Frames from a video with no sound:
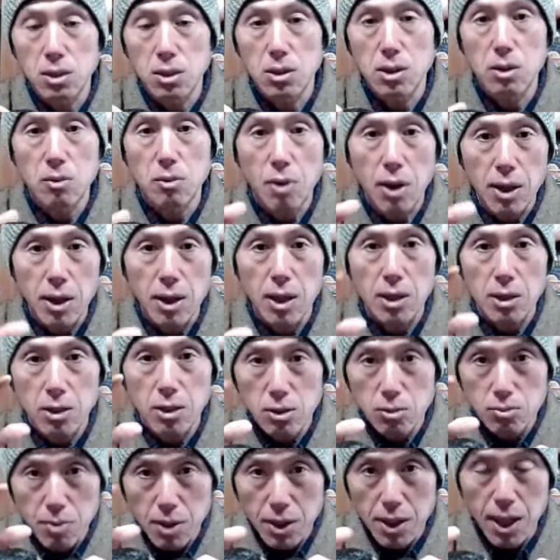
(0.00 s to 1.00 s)
the one
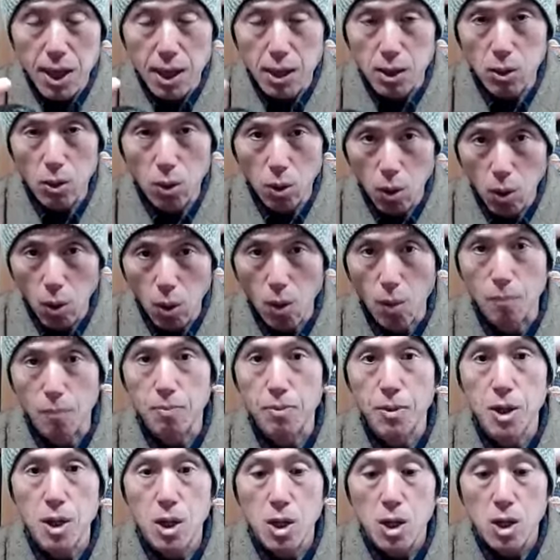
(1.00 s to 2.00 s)
that is made at
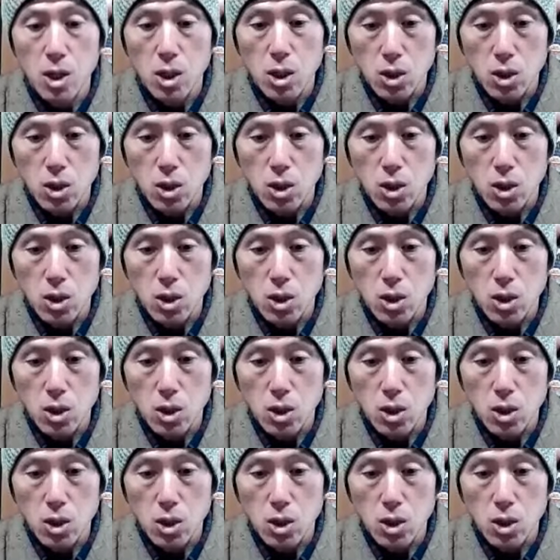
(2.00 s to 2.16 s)
home.